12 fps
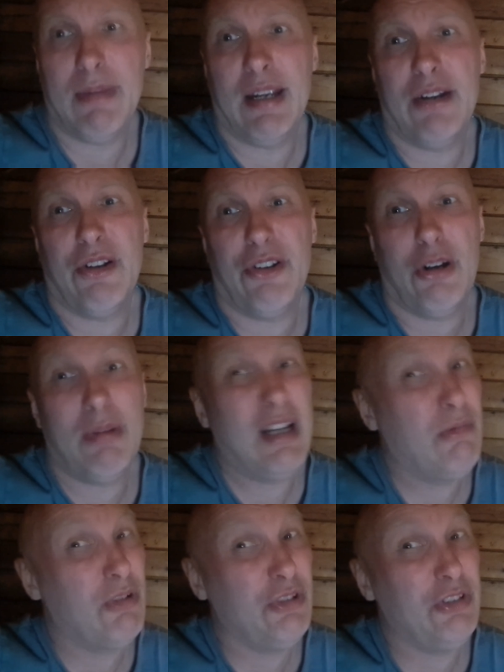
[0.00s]
or may not know, but
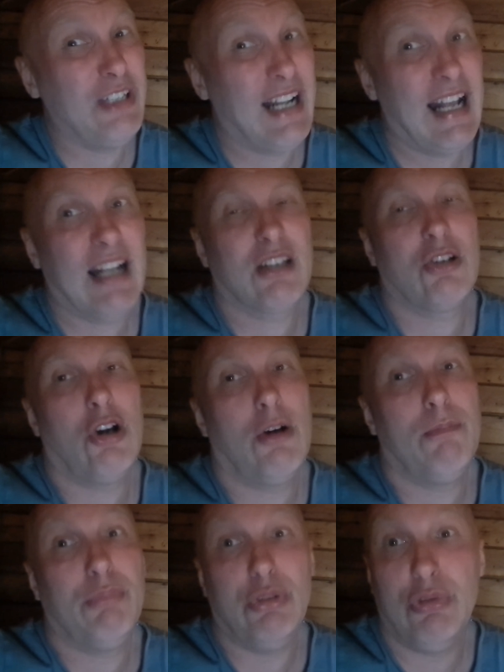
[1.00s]
anyone who's an
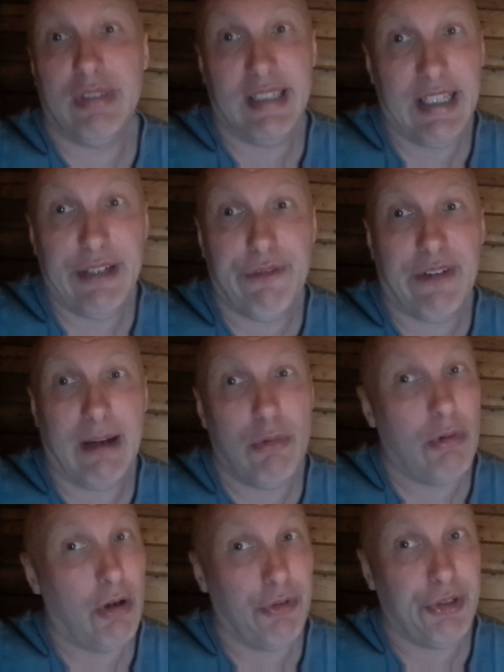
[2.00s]
hardcore Bruce Lee fan
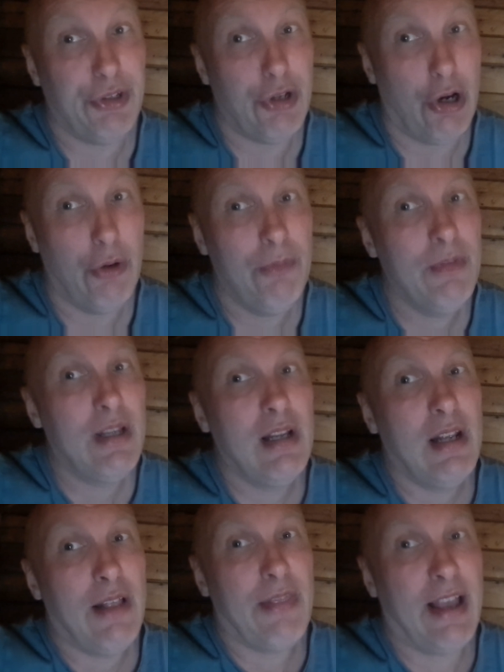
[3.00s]
will already know,
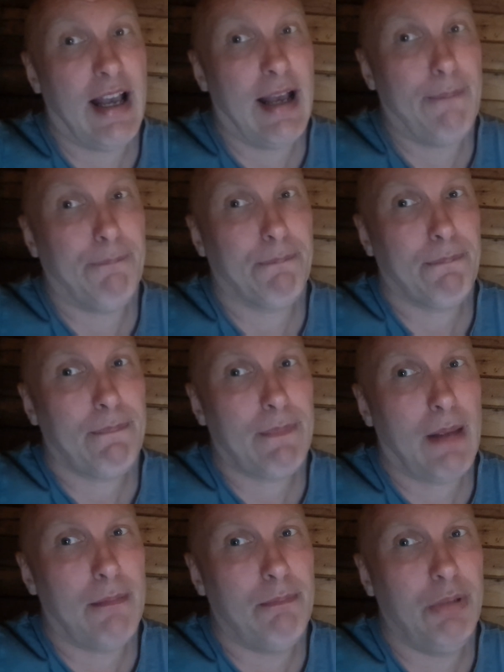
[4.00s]
that
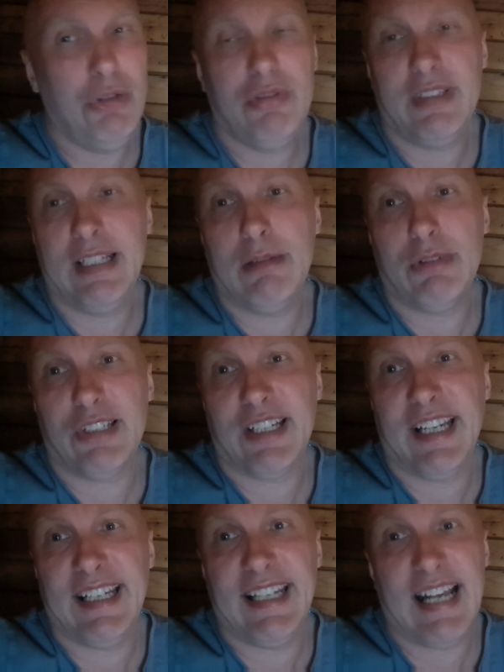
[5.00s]
Bruce Lee was a
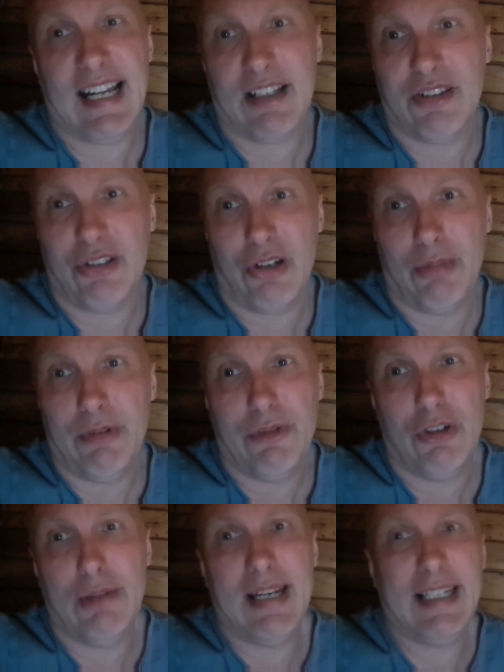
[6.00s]
kiddie actor.
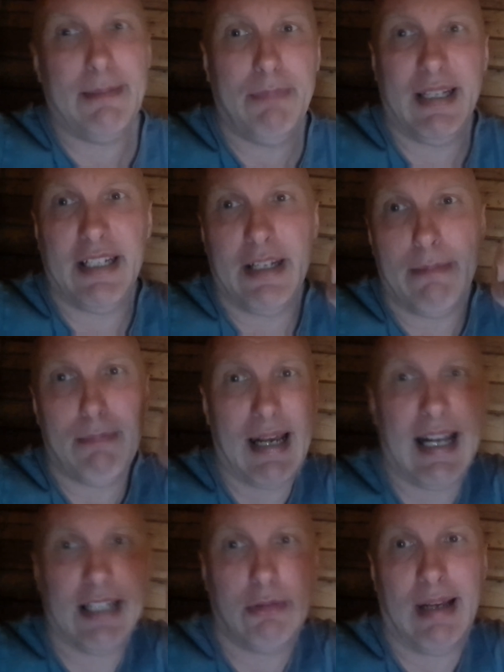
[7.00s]
Before he made it big in the
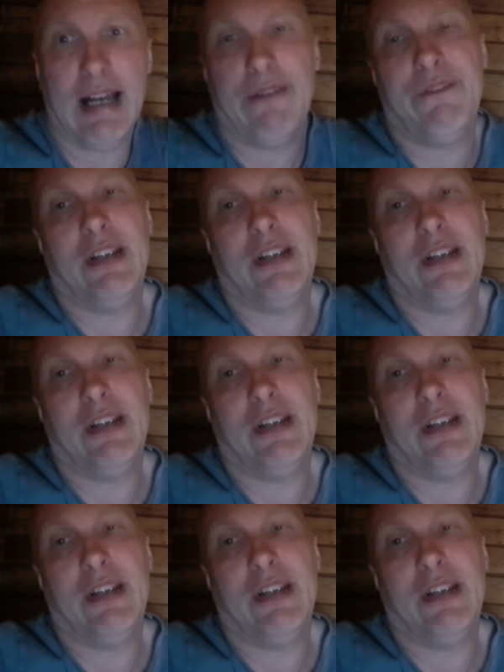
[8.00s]
martial art